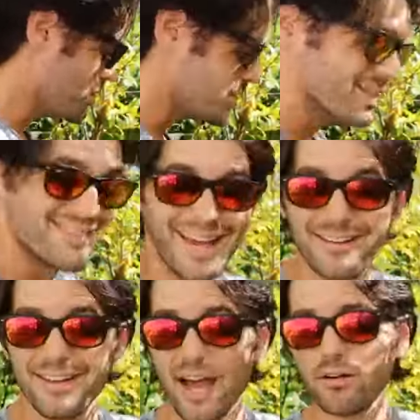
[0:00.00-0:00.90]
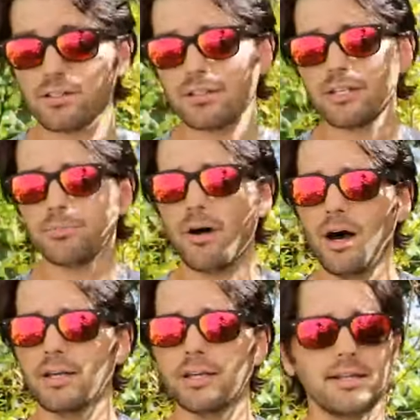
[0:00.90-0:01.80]
is in a 10 gallon size
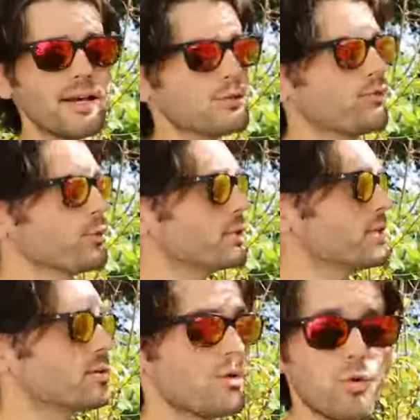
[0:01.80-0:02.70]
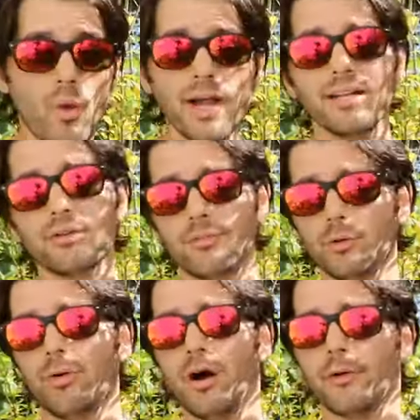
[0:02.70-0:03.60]
pot, it has fruited quite a
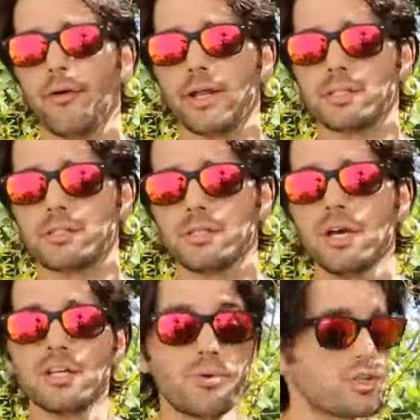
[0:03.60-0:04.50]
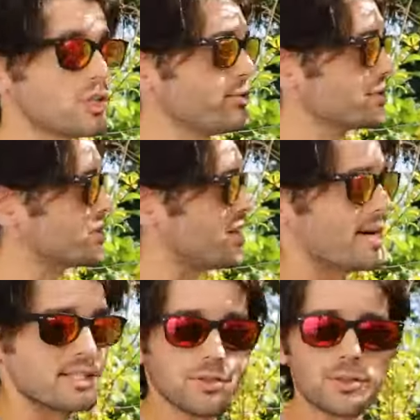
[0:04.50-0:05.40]
few pomegranates, especially for the
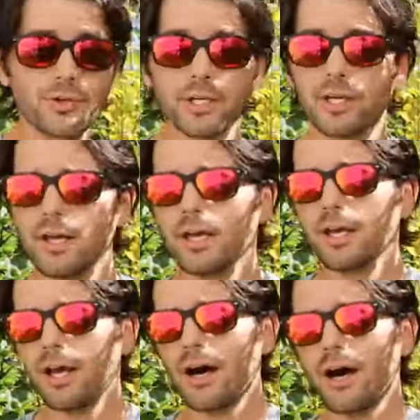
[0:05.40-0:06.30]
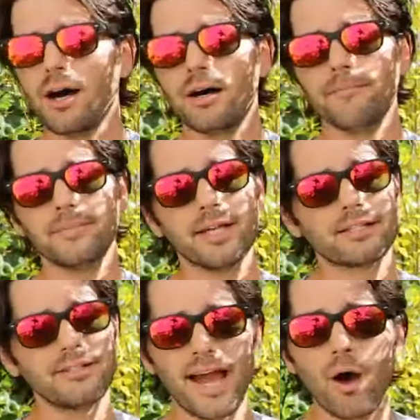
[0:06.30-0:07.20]
size of the tree. Uh,
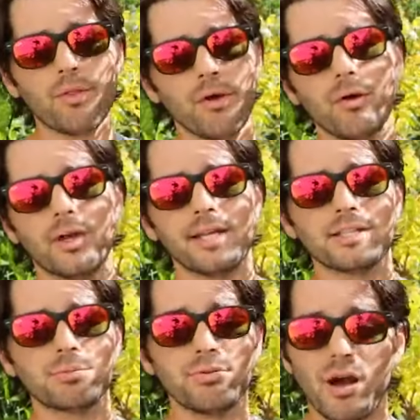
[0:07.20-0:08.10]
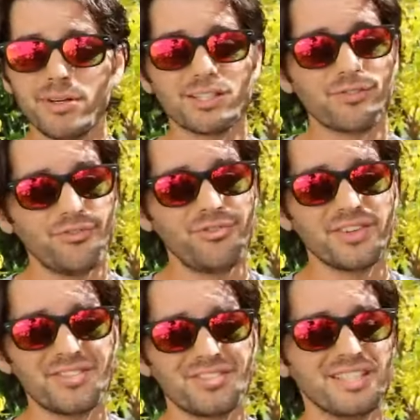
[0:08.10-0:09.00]
it's now though in its probably its
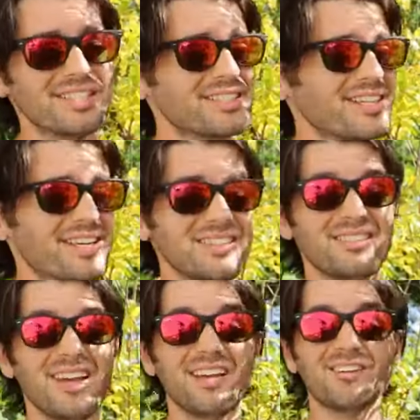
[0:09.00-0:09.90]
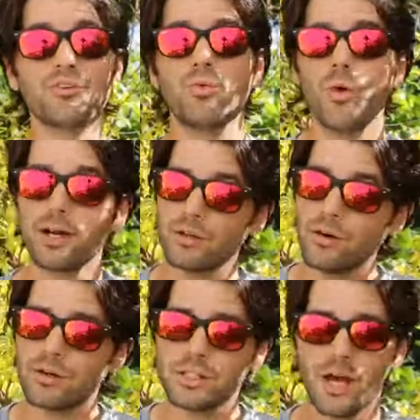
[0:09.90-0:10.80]
fifth season and it's taken quite a
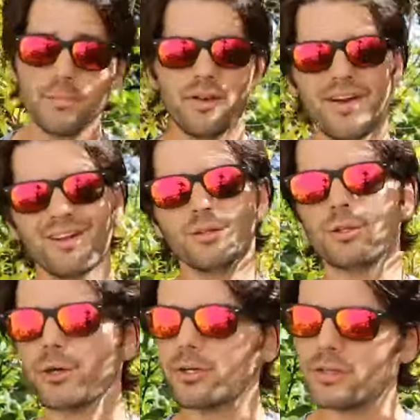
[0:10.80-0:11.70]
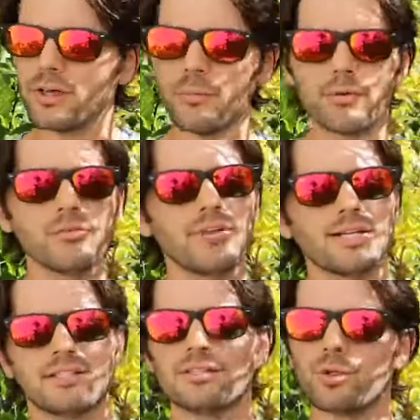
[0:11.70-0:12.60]
long time. I've had to learn a number of
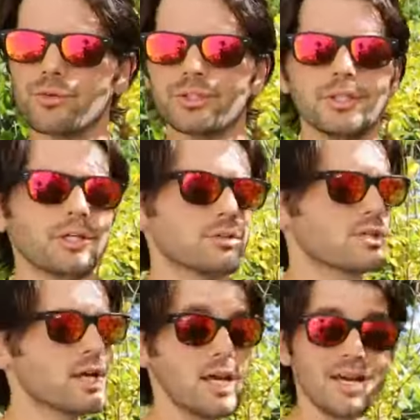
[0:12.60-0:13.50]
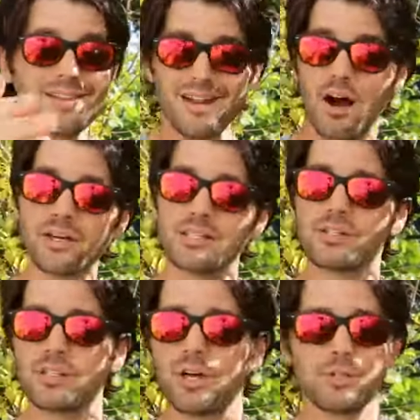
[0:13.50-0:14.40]
lessons over the years that I'm gonna
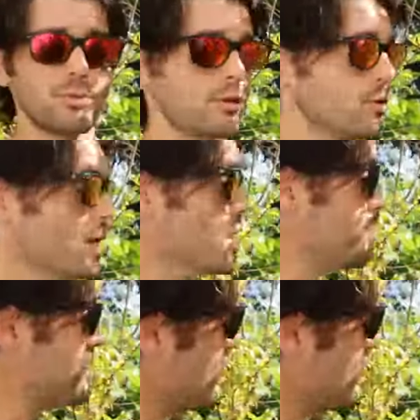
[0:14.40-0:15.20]
discuss with you. But